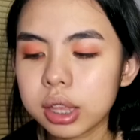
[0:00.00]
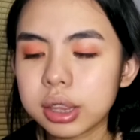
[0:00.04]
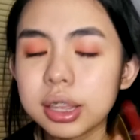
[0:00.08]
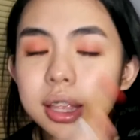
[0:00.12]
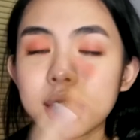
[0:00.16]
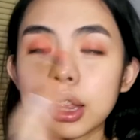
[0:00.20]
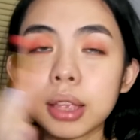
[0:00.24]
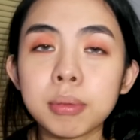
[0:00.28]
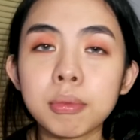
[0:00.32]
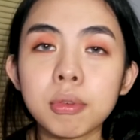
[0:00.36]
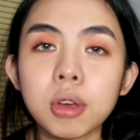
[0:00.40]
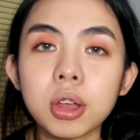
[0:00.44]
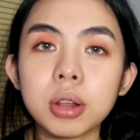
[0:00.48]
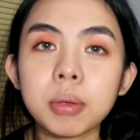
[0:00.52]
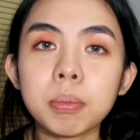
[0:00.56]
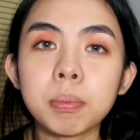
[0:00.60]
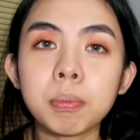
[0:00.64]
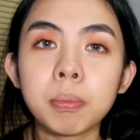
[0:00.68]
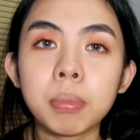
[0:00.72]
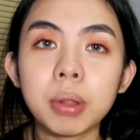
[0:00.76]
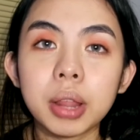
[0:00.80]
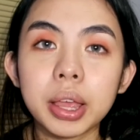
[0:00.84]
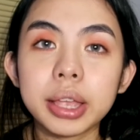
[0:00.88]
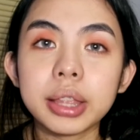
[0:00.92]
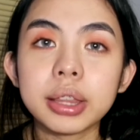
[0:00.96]
Then I'm gonna
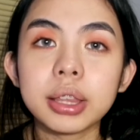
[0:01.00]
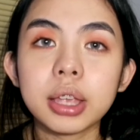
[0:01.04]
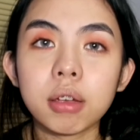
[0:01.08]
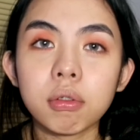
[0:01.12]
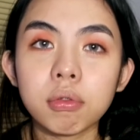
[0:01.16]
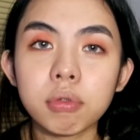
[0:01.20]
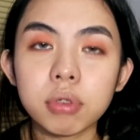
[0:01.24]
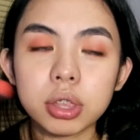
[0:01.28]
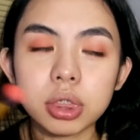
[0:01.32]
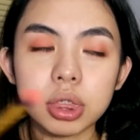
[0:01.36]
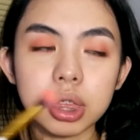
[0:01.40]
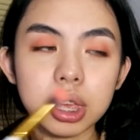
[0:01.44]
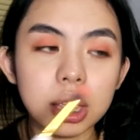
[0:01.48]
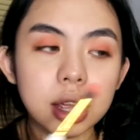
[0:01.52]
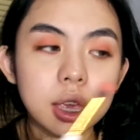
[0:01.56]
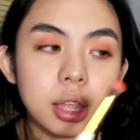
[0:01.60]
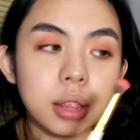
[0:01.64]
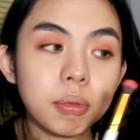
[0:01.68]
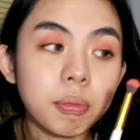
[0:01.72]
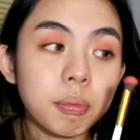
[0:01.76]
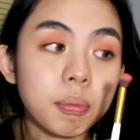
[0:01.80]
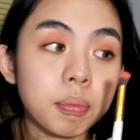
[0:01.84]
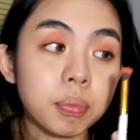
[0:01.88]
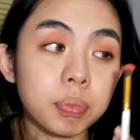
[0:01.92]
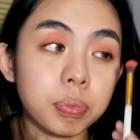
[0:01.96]
blend everything
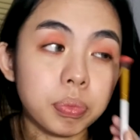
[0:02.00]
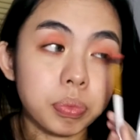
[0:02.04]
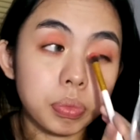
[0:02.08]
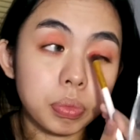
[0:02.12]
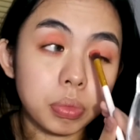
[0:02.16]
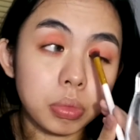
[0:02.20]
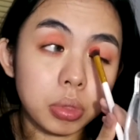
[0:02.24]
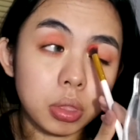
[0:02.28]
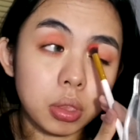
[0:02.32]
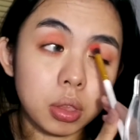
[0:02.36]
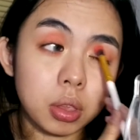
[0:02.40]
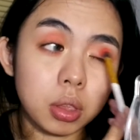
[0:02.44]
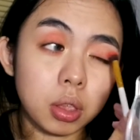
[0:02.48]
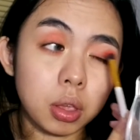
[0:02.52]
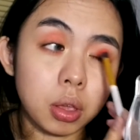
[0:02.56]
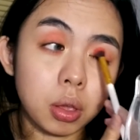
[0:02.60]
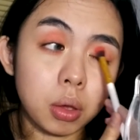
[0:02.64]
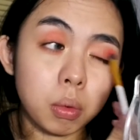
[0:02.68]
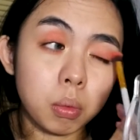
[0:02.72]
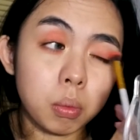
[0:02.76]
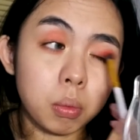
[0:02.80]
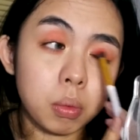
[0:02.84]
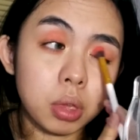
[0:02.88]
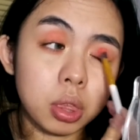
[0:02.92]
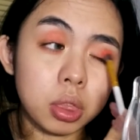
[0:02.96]
in
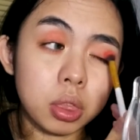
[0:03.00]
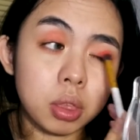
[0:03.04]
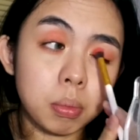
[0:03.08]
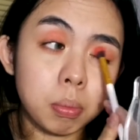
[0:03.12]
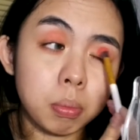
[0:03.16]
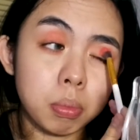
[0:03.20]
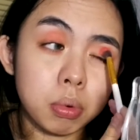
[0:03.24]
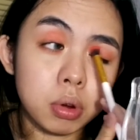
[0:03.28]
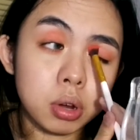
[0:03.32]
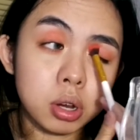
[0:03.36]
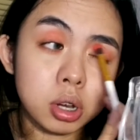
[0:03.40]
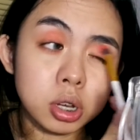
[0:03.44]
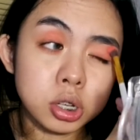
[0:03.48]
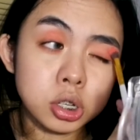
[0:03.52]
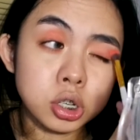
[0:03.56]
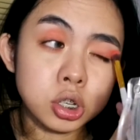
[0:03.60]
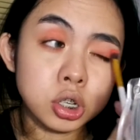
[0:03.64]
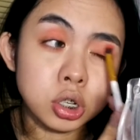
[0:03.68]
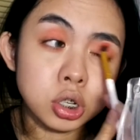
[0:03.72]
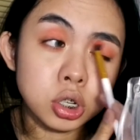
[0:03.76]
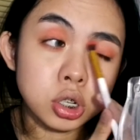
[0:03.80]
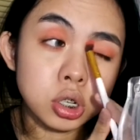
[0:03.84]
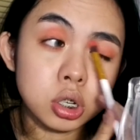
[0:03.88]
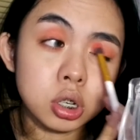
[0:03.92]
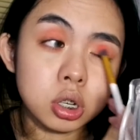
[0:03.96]
with a
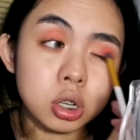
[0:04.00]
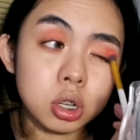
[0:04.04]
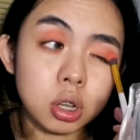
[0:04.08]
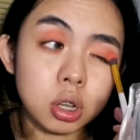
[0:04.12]
brush,